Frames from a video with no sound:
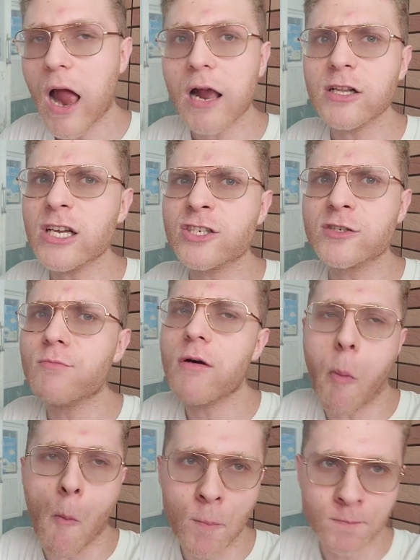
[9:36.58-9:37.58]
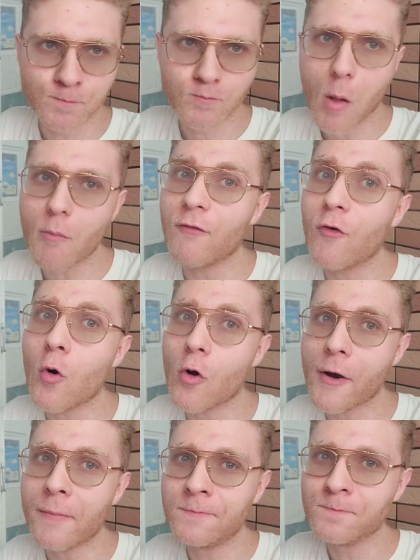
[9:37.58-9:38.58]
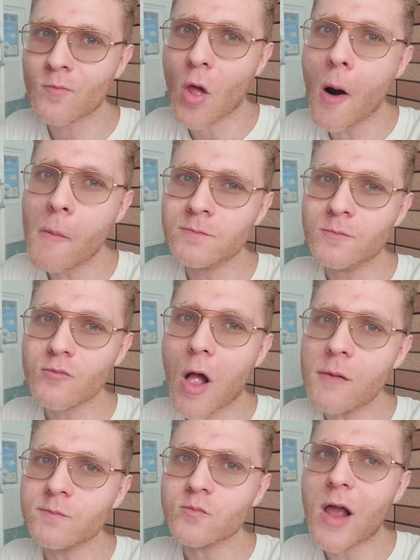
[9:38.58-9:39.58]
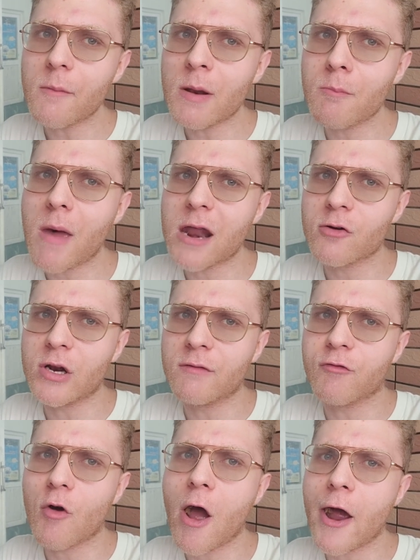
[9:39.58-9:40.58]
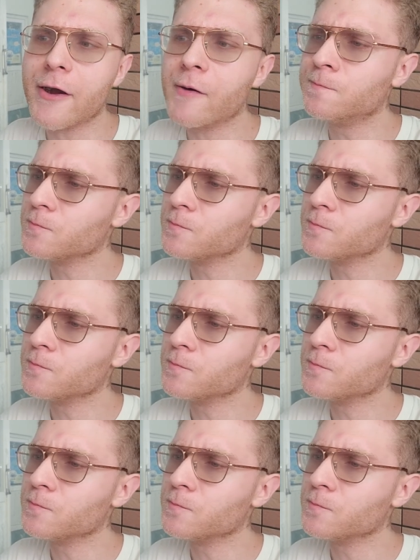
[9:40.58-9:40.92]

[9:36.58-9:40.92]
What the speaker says: At least before they've been battered and fried.